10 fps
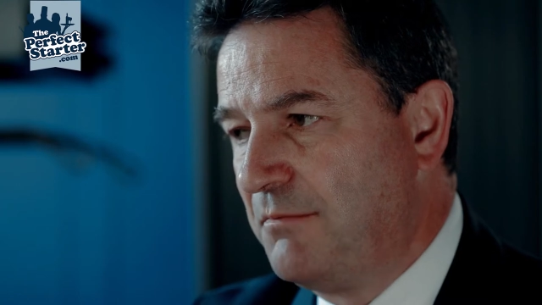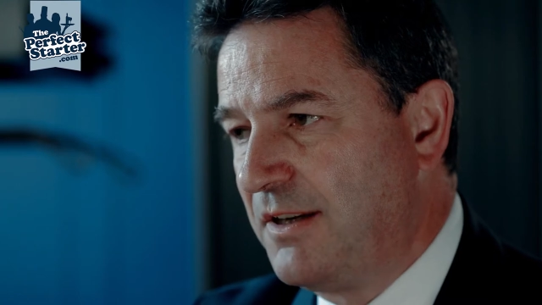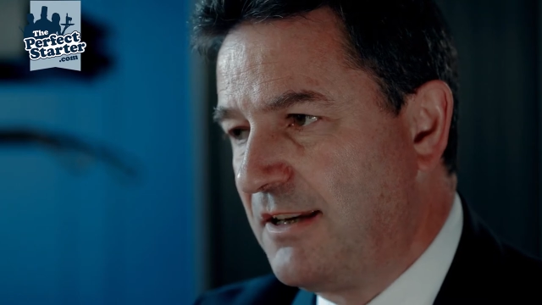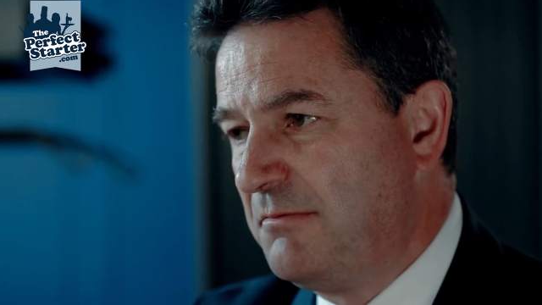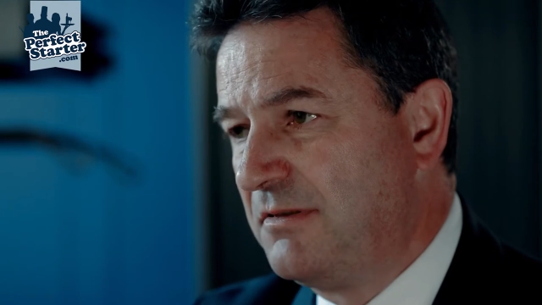
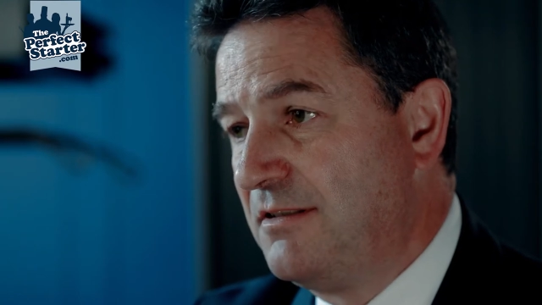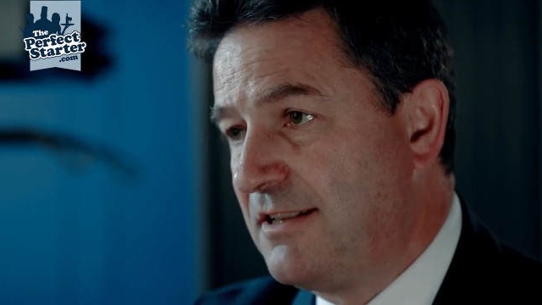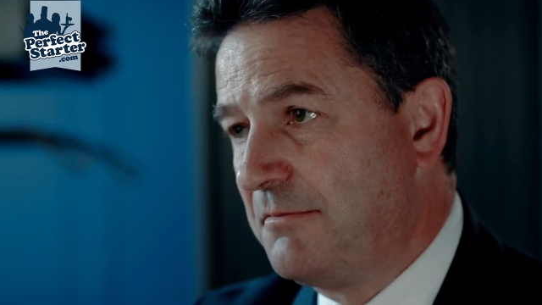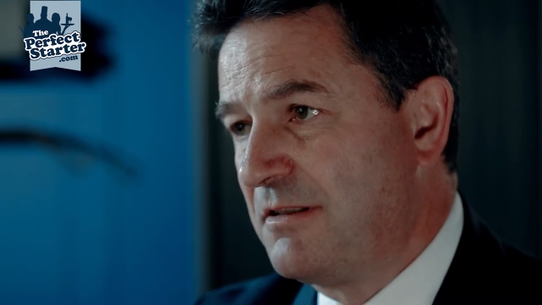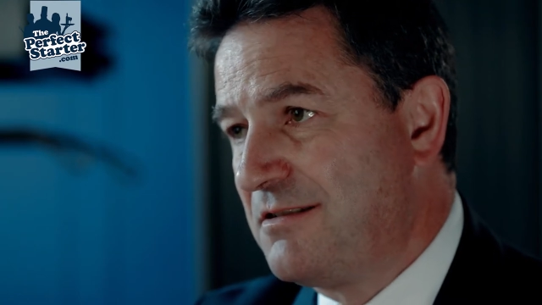be able to
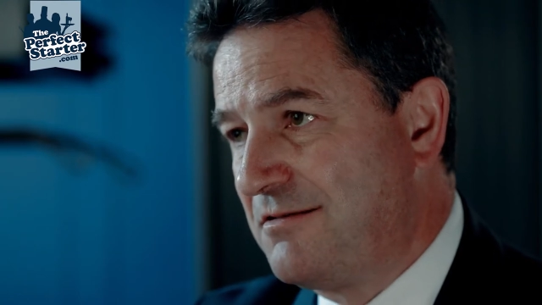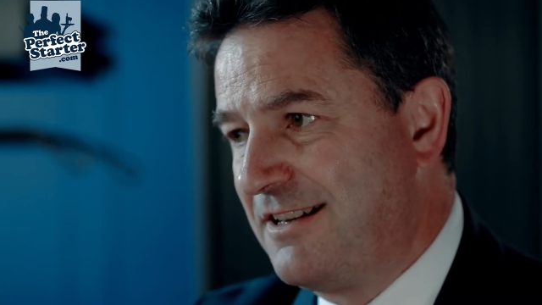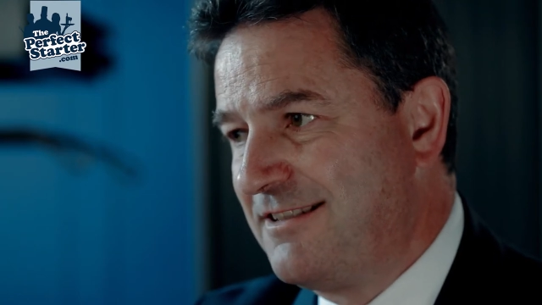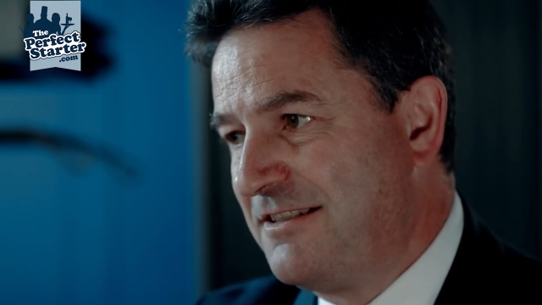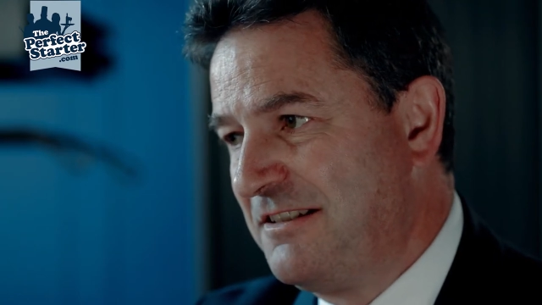
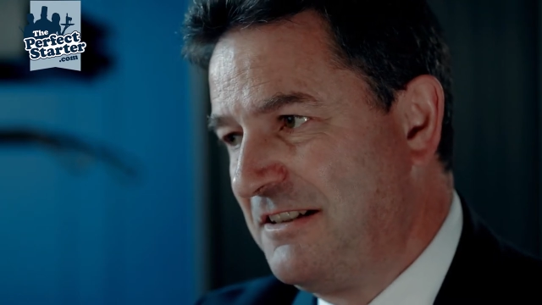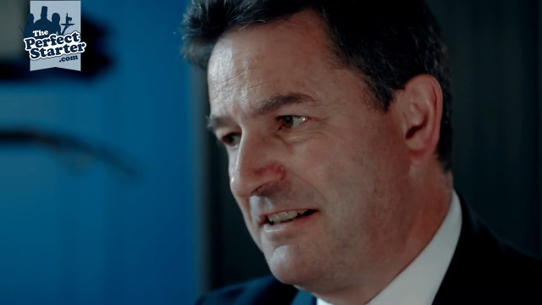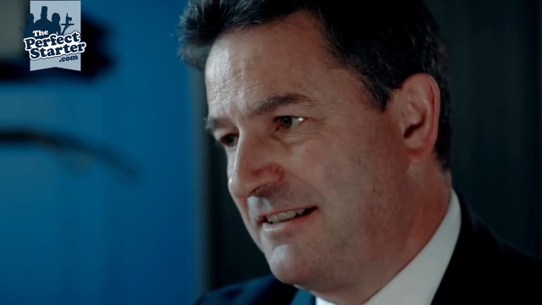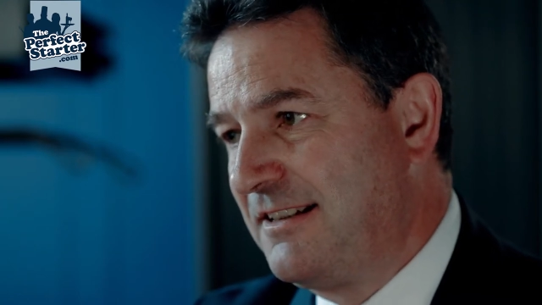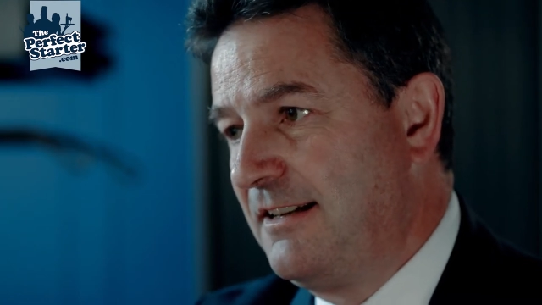demonstrate
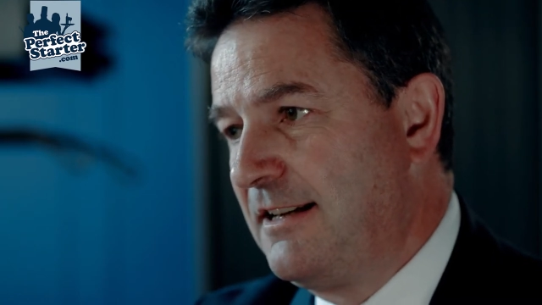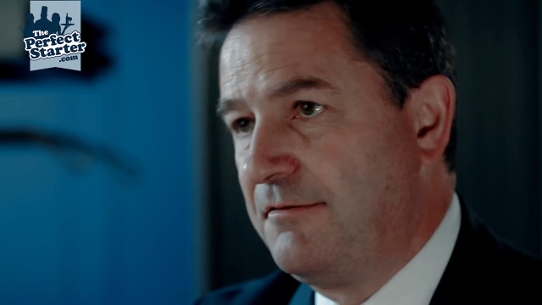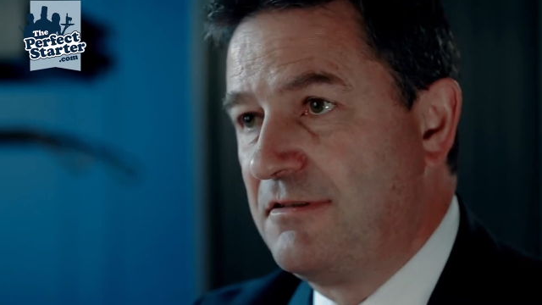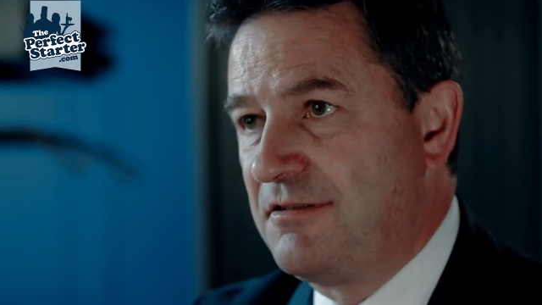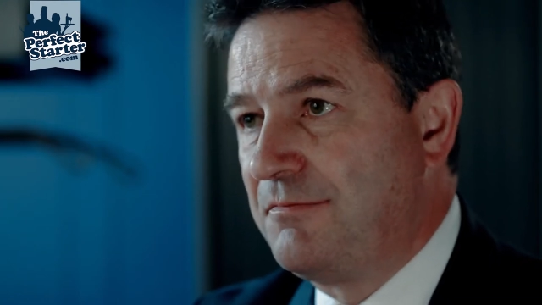key
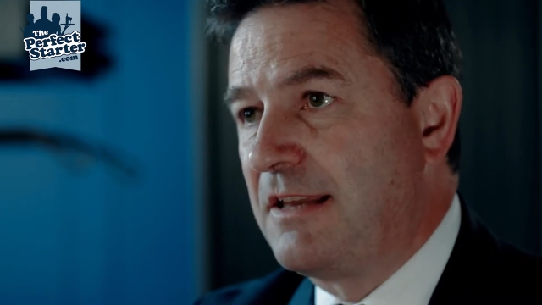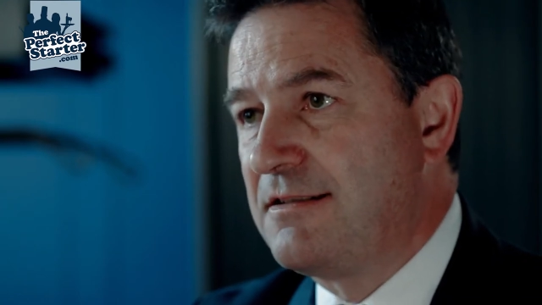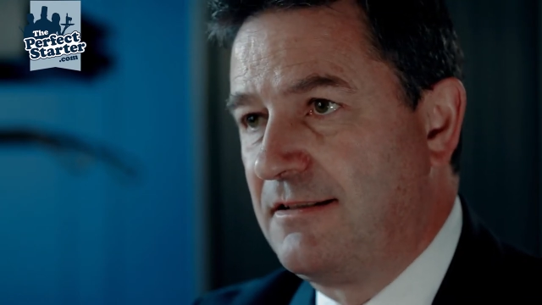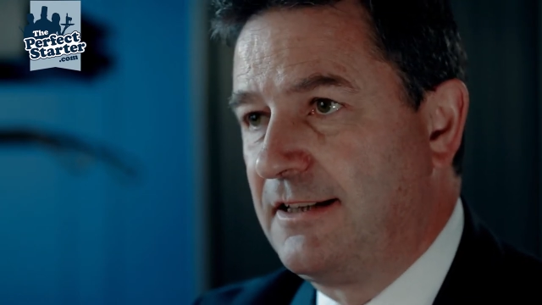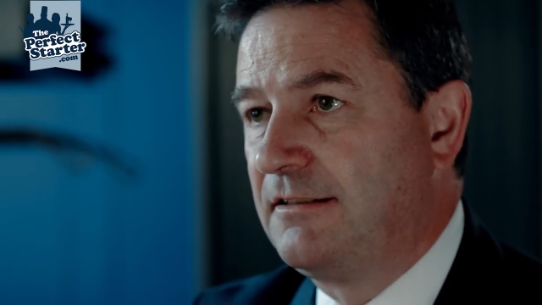levels of
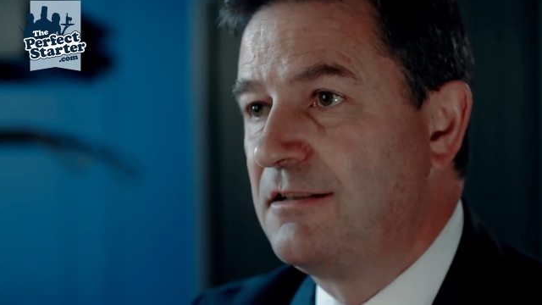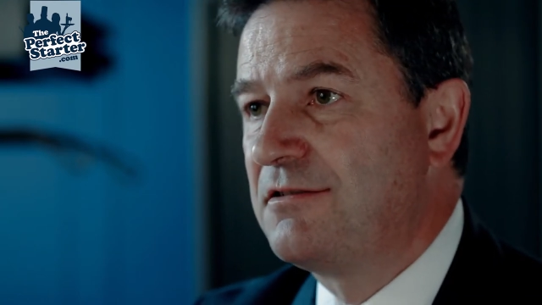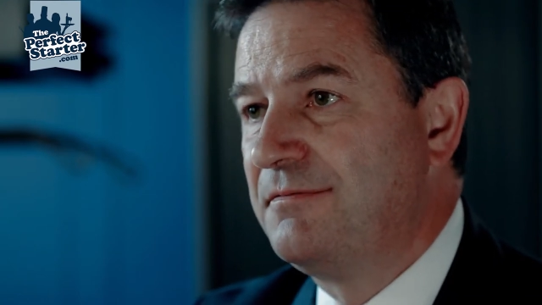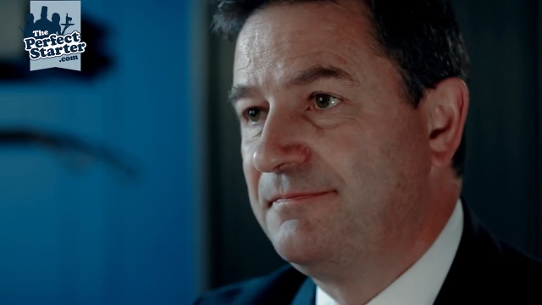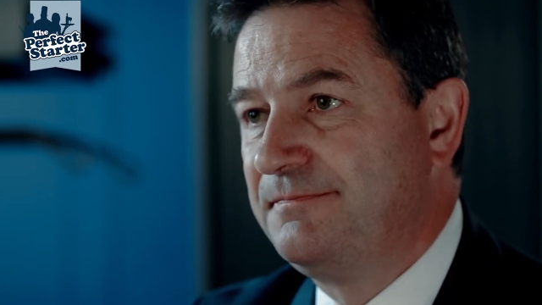maths and English.